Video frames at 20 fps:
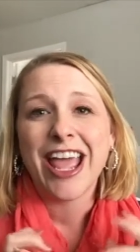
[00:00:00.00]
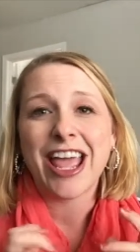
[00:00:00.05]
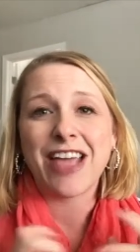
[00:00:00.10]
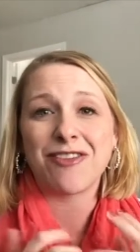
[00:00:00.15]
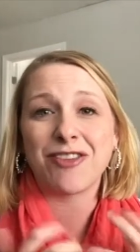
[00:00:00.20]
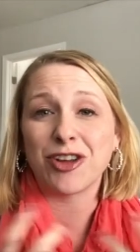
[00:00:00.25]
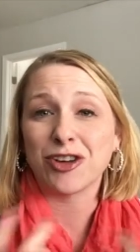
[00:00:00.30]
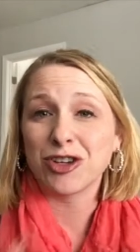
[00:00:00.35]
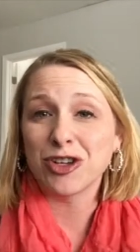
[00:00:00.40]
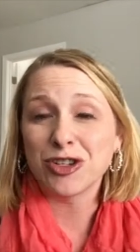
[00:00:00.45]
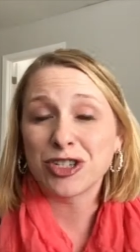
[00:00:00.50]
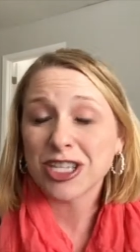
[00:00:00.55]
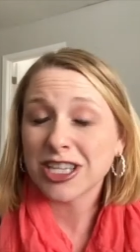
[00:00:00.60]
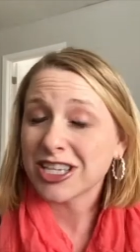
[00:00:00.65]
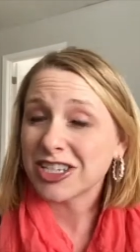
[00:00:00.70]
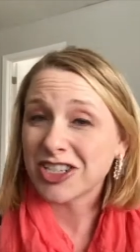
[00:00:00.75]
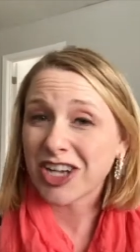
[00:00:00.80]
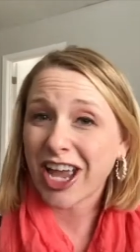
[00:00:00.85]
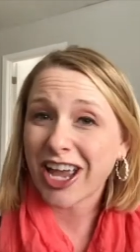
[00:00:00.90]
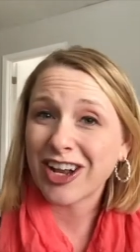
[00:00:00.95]
If you're new to
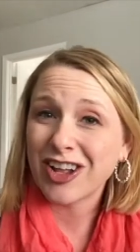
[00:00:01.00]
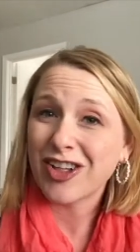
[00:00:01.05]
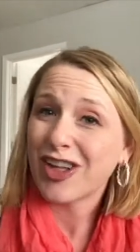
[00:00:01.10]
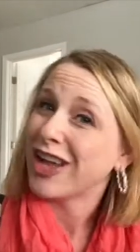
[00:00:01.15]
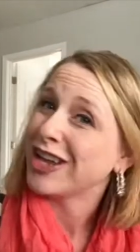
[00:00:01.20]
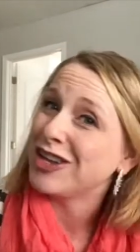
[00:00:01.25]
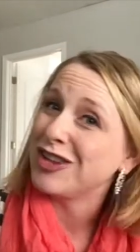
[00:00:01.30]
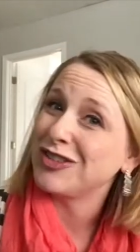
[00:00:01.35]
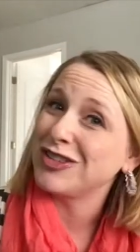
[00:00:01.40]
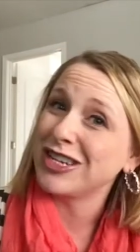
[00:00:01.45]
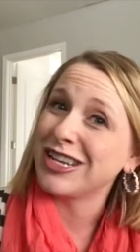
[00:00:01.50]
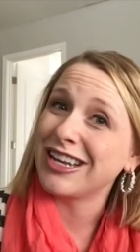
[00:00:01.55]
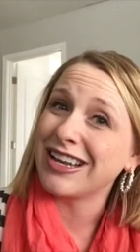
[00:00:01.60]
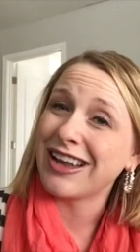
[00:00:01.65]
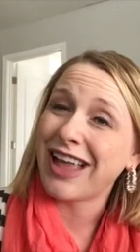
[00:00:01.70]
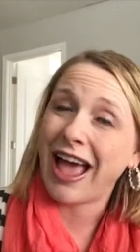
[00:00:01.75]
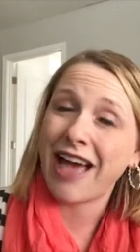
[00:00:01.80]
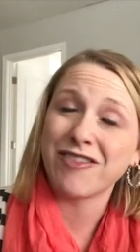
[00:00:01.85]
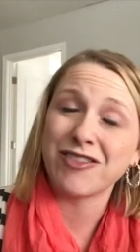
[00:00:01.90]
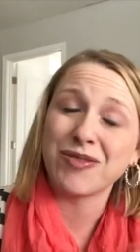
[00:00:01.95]
the channel and you
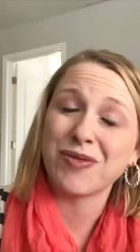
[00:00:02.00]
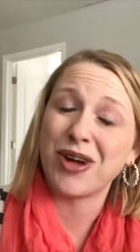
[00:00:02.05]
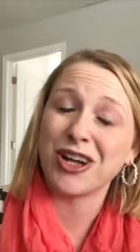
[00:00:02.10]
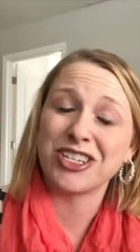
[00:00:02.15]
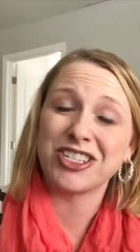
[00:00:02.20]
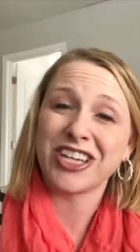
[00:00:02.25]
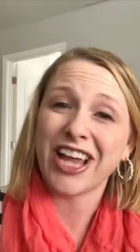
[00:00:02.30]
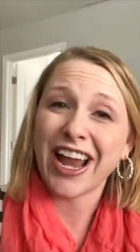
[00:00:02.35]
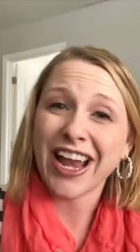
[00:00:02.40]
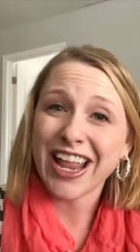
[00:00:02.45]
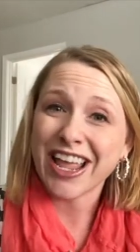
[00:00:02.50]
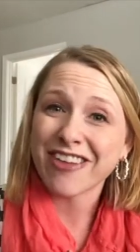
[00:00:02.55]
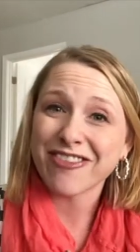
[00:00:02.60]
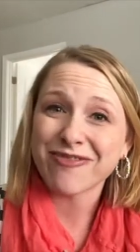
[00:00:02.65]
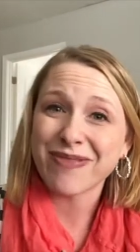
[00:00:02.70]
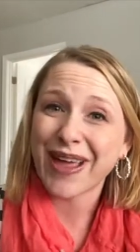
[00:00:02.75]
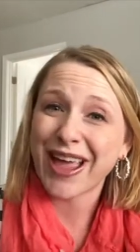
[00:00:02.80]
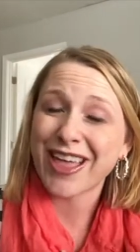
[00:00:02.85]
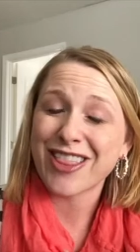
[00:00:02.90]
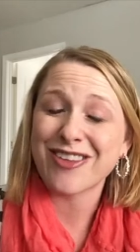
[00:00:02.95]
haven't watched any of
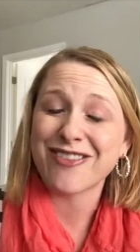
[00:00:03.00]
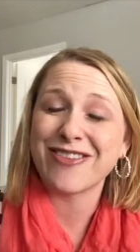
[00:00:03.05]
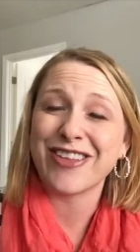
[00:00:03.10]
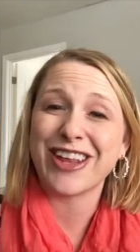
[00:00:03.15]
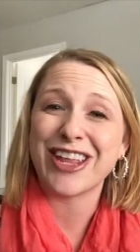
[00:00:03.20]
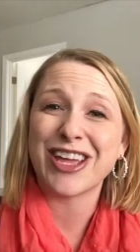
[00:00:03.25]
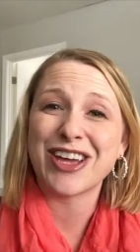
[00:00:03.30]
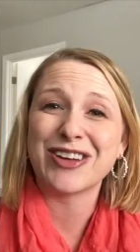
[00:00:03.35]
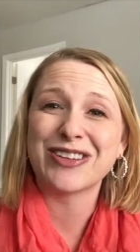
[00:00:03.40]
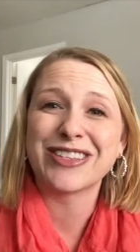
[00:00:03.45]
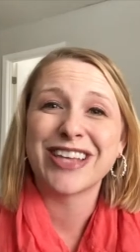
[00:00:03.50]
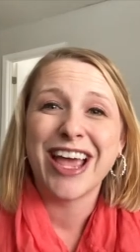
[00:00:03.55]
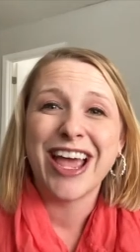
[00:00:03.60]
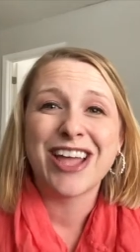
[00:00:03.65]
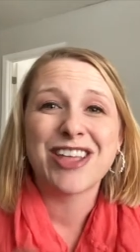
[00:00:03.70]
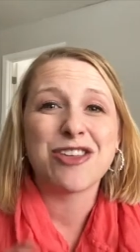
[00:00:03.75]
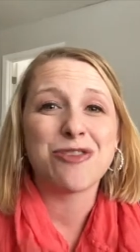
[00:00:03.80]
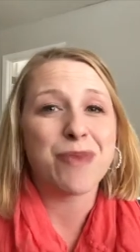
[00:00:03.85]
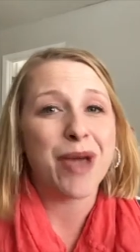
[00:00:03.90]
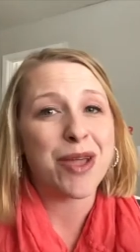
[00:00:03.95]
my other videos,
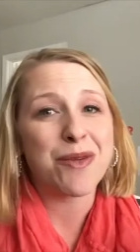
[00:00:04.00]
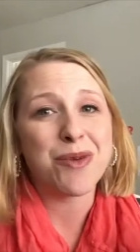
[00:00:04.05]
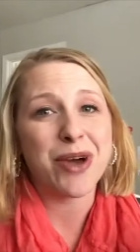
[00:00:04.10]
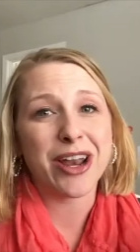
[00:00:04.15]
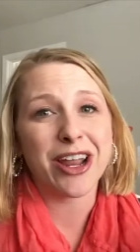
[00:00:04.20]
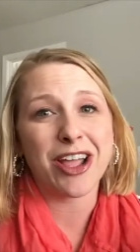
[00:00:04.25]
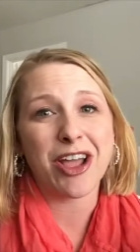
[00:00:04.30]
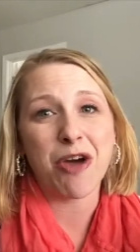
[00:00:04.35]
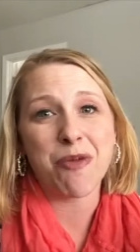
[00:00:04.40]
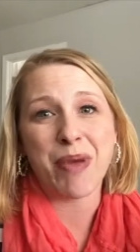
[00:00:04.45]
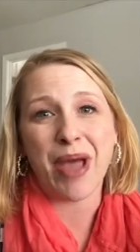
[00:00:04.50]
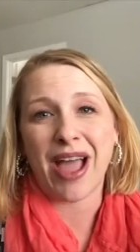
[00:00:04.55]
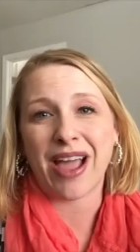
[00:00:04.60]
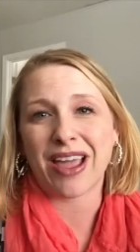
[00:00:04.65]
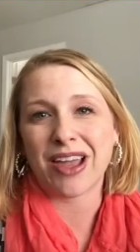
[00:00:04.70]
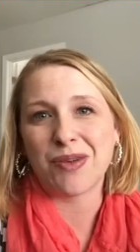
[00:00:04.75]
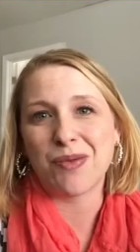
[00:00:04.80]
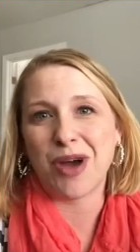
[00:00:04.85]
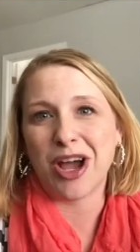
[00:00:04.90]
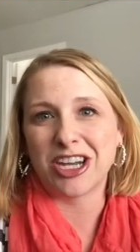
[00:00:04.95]
you might want to go
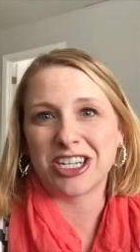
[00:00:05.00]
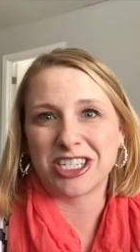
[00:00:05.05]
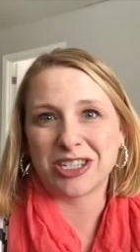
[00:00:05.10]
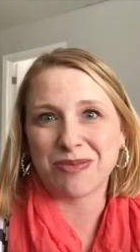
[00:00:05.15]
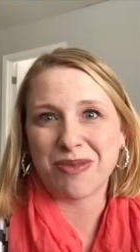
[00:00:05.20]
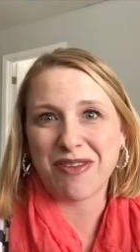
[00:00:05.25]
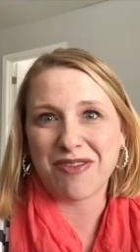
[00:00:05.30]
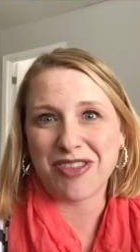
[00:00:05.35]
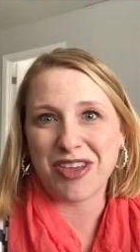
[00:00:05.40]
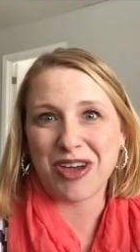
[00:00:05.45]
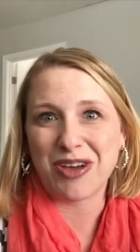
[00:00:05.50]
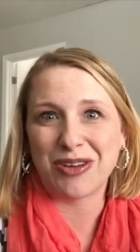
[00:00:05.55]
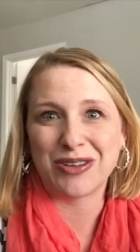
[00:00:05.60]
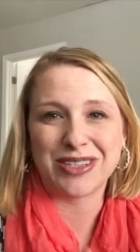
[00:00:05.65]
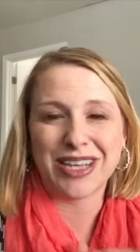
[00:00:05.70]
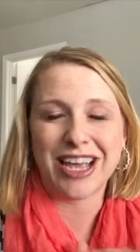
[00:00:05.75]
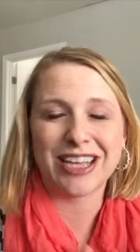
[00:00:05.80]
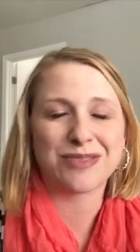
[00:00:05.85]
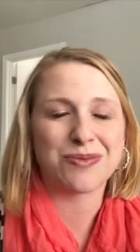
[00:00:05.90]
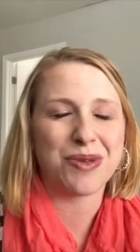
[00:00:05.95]
back and watch some of
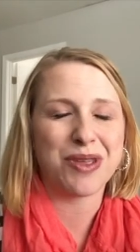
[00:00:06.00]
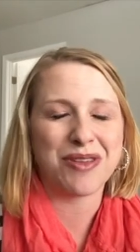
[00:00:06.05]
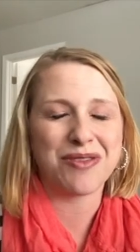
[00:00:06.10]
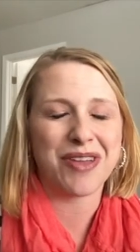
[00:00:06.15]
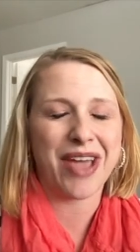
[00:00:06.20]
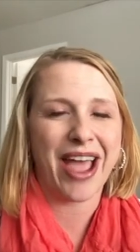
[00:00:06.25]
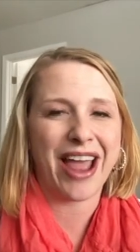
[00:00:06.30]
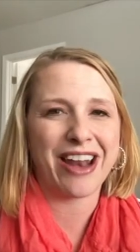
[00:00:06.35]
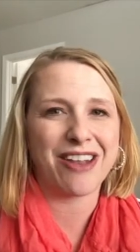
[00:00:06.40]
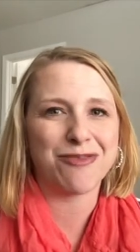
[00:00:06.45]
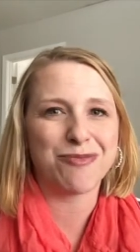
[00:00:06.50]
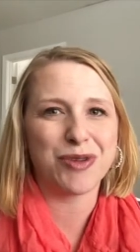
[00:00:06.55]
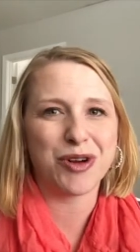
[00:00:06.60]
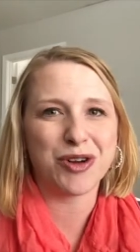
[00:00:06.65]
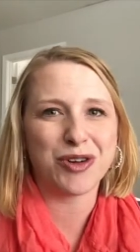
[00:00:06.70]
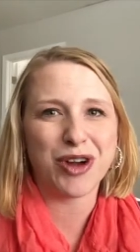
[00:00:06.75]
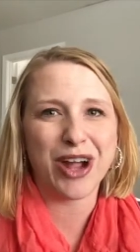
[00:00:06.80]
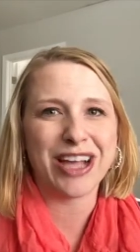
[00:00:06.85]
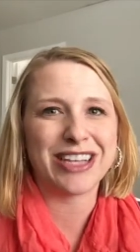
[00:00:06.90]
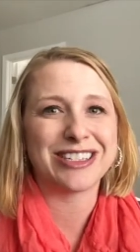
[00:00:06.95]
those as we've kind of
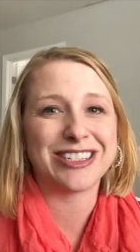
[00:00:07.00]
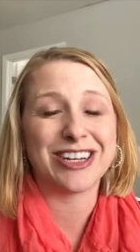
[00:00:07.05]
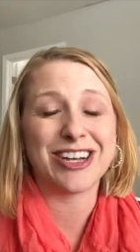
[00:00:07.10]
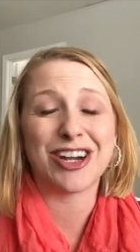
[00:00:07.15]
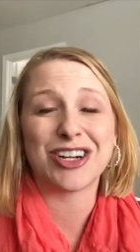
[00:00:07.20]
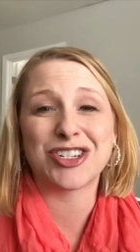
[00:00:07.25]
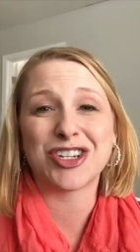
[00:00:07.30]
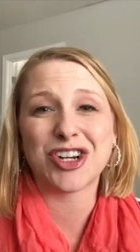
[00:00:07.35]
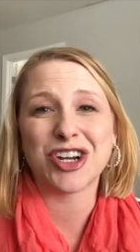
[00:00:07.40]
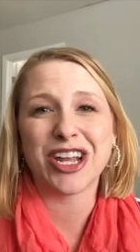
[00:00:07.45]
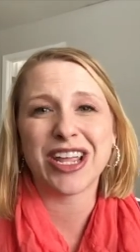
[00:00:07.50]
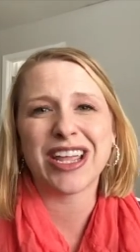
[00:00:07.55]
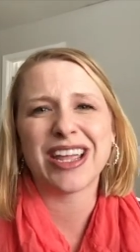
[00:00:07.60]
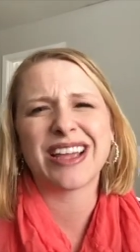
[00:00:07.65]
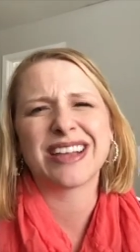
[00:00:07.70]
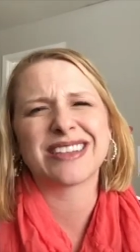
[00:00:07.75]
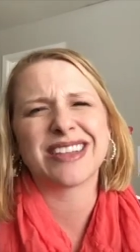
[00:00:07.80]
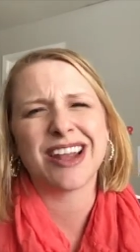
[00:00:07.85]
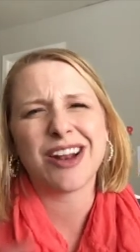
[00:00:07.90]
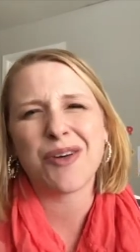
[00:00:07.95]
progressed in our journey,
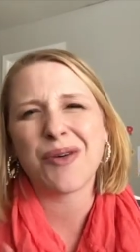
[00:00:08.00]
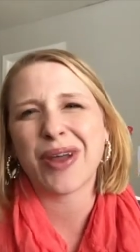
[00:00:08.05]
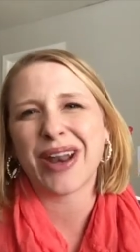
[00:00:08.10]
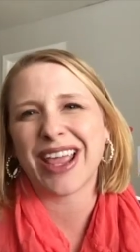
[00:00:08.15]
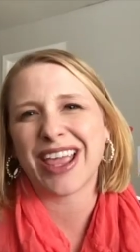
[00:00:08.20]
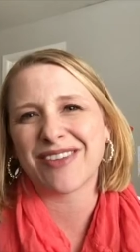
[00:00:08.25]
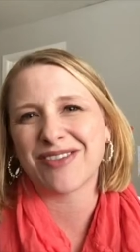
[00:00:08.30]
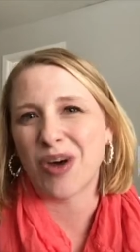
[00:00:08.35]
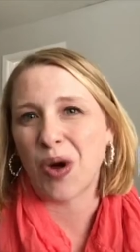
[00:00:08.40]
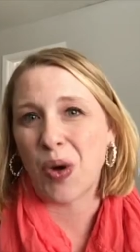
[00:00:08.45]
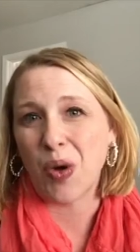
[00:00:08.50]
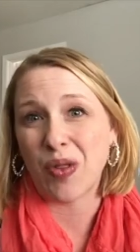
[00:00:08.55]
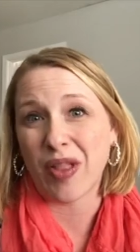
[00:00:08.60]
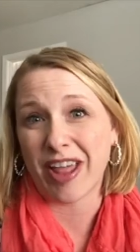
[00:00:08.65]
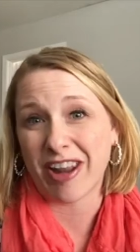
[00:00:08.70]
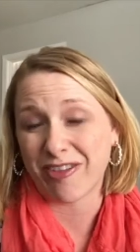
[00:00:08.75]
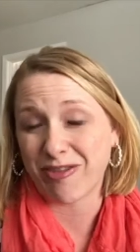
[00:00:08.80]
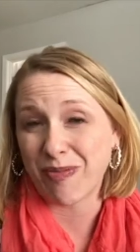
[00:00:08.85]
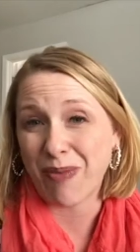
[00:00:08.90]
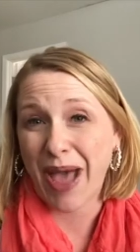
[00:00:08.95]
because I don't want to give a whole
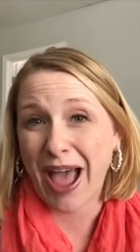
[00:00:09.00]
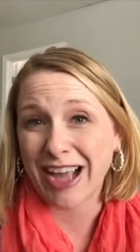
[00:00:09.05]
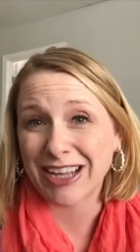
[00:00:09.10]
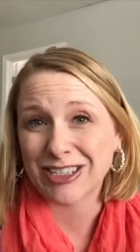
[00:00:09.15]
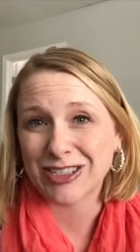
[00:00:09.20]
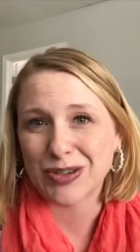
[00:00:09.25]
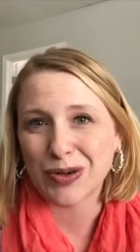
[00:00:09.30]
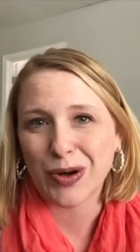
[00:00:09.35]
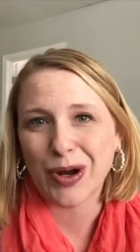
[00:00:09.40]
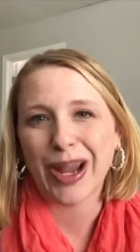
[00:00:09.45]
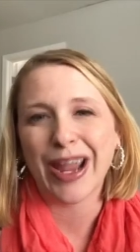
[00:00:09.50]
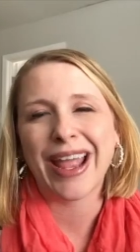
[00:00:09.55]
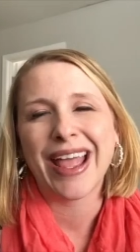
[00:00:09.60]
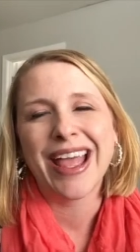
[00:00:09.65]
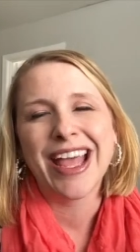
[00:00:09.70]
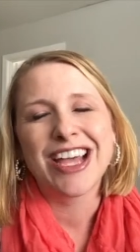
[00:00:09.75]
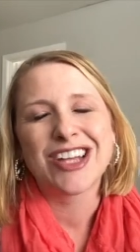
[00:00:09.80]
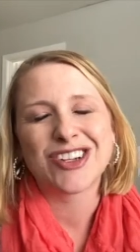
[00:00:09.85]
lot of backstory.